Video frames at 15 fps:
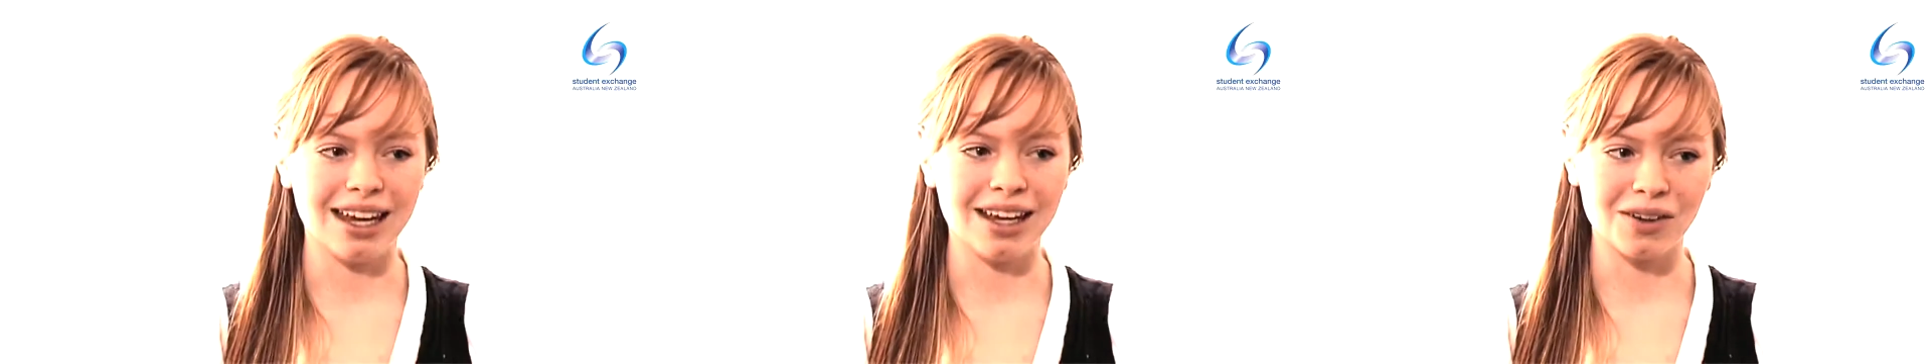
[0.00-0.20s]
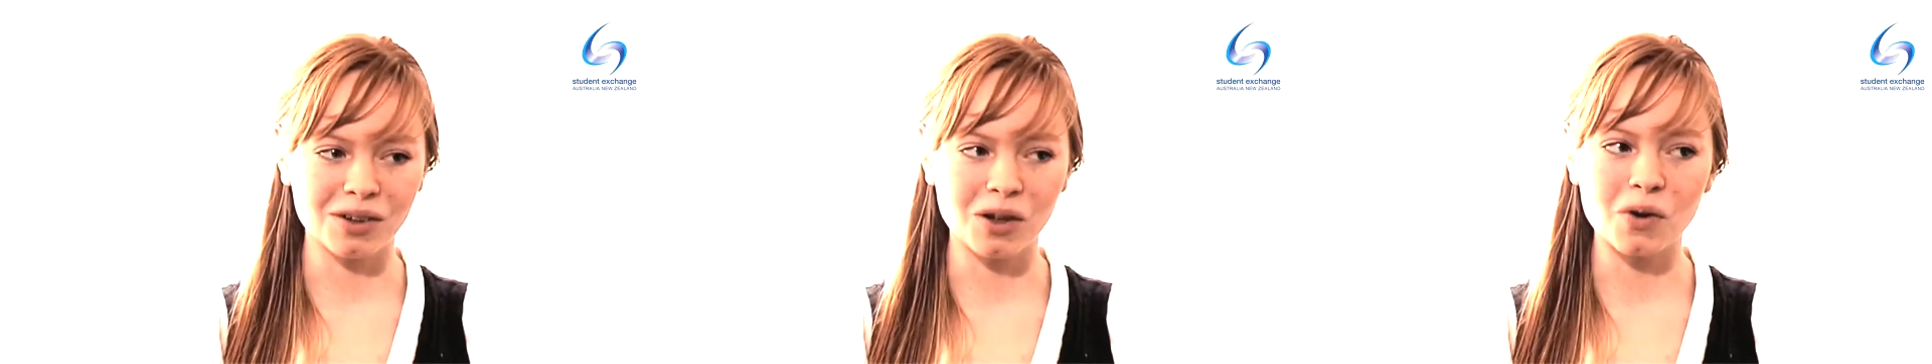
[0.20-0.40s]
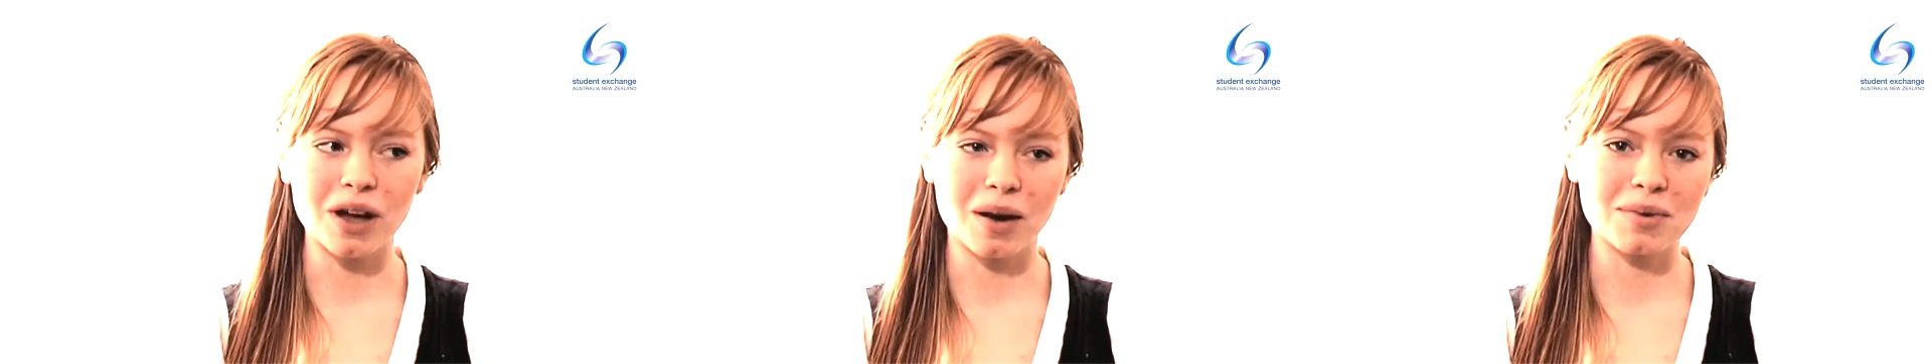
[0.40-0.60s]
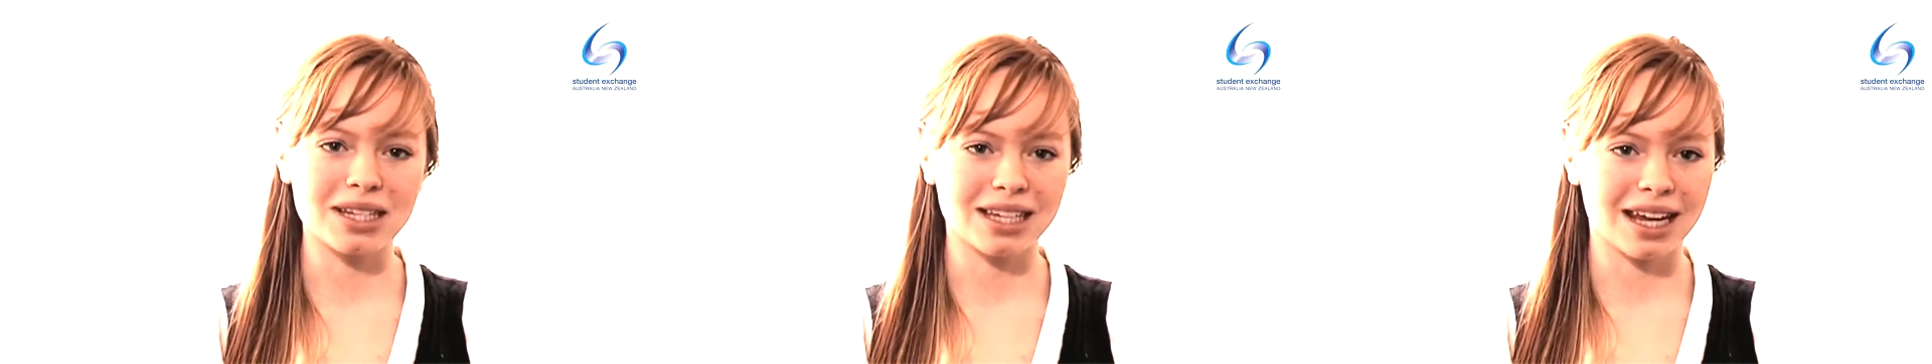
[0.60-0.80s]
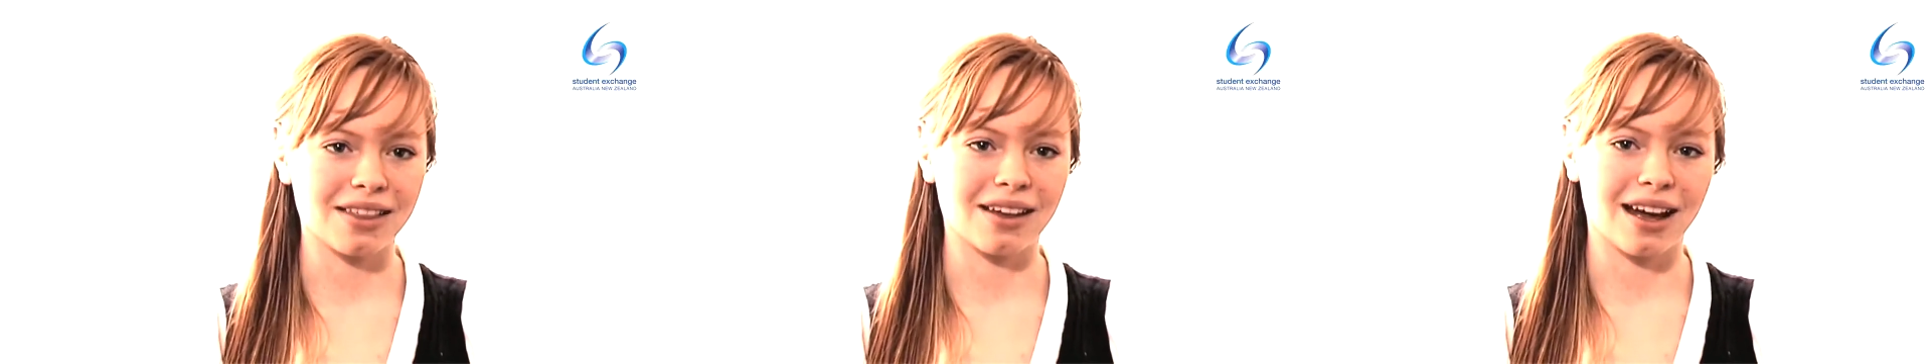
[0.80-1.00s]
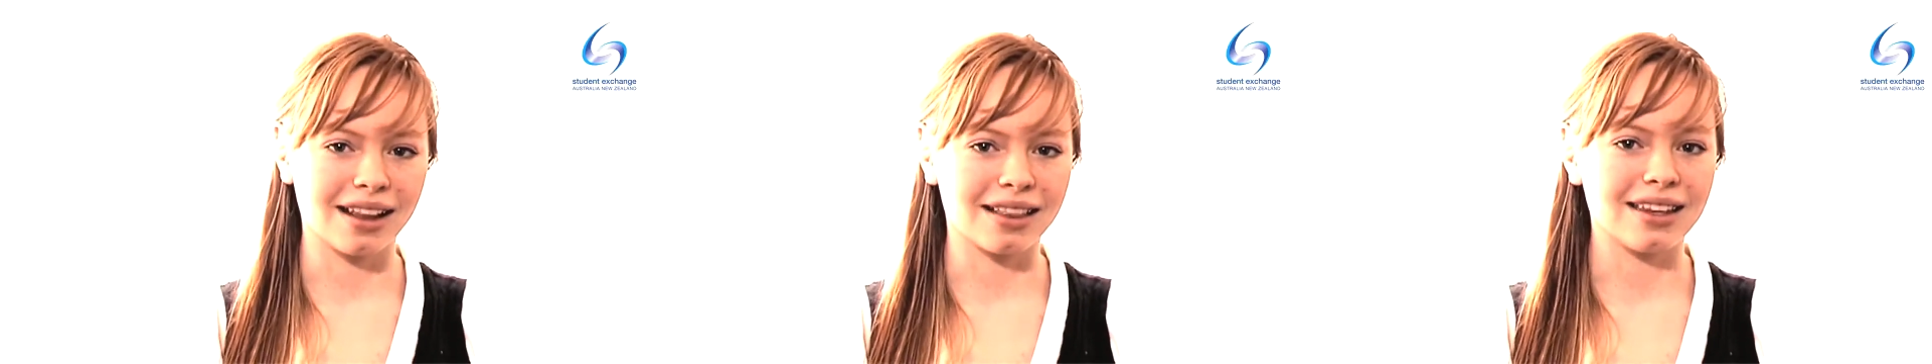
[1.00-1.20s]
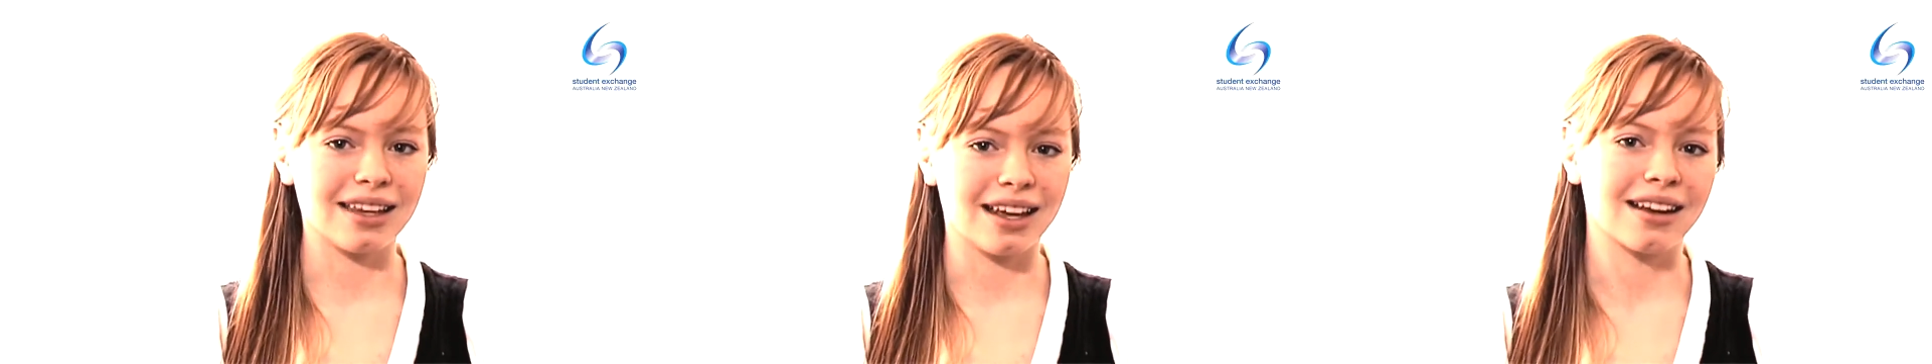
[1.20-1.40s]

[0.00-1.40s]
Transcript: It'll all come together at the